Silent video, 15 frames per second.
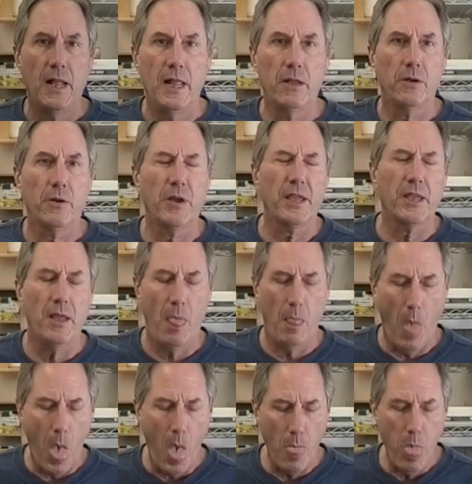Oh, wait.
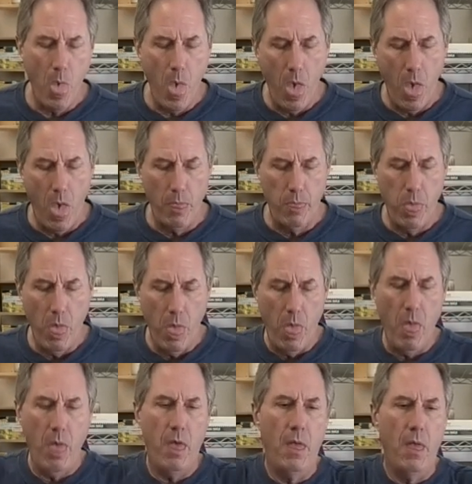Blah, blah,
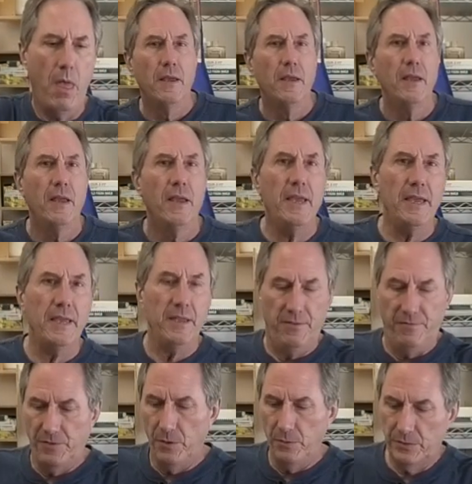blah. Hey again,
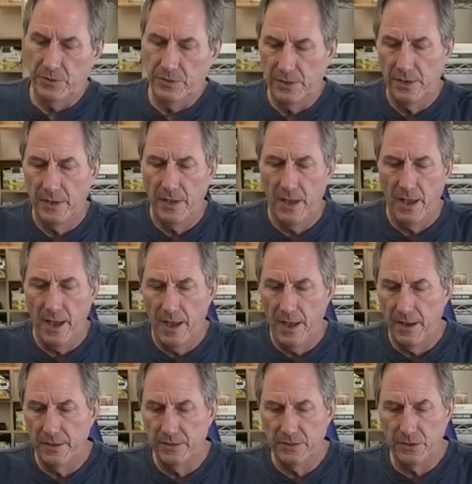folks.
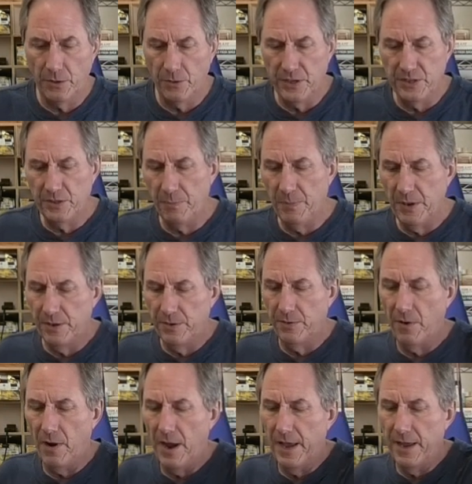Uh, so these have been
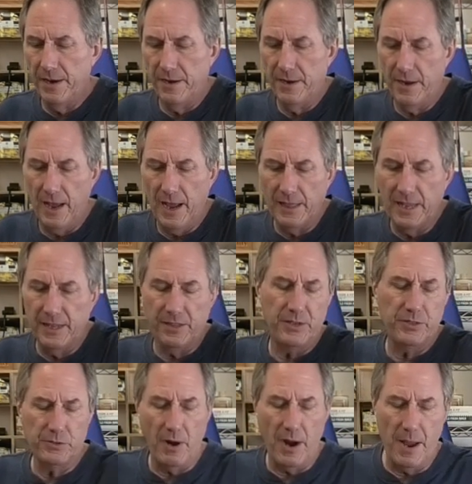drying. I let
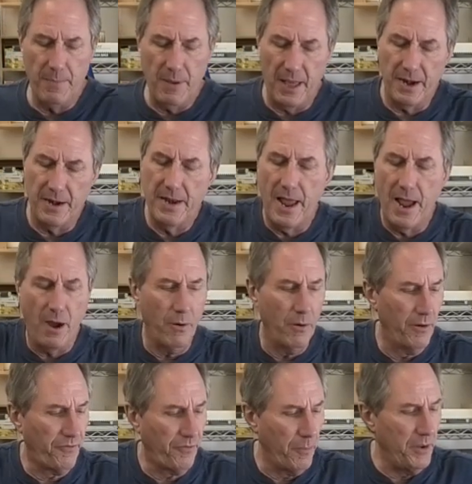these dry about an hour,
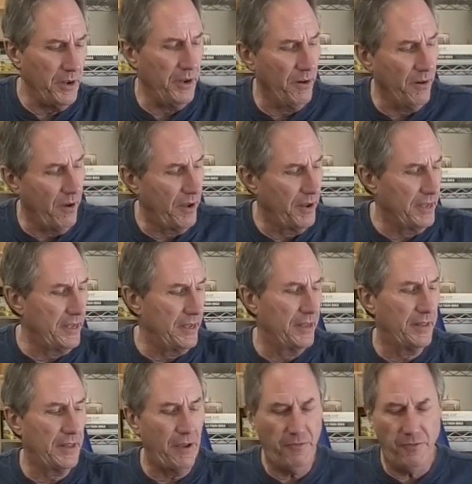and from here on
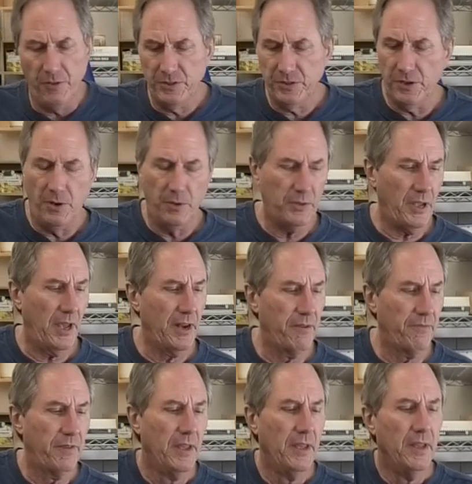in, that first coat kind
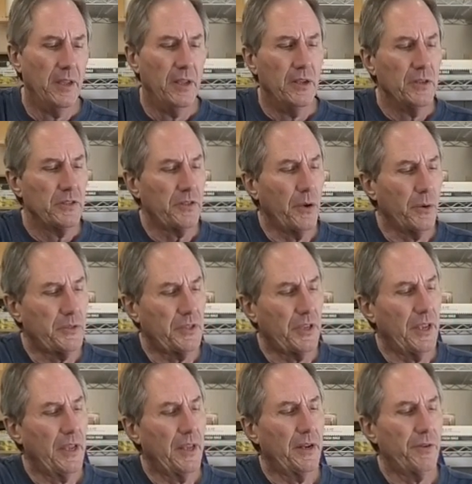of soaks
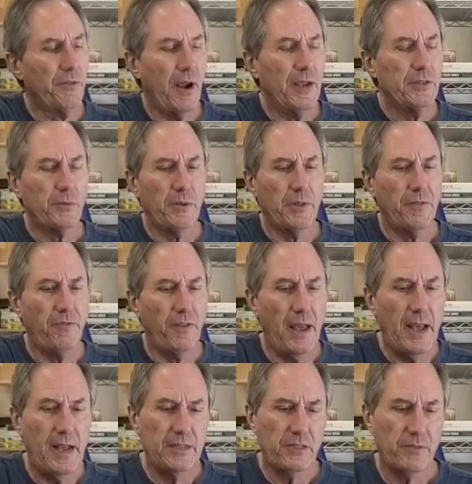in, dries really
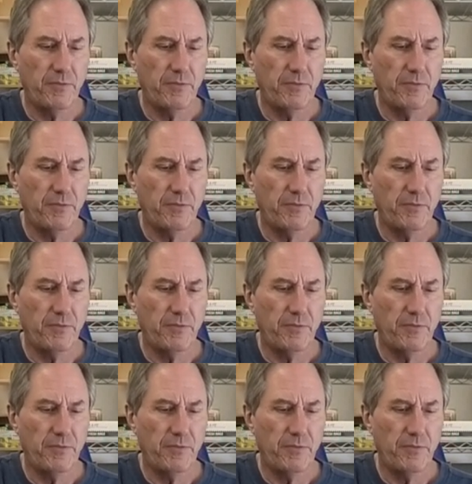fast.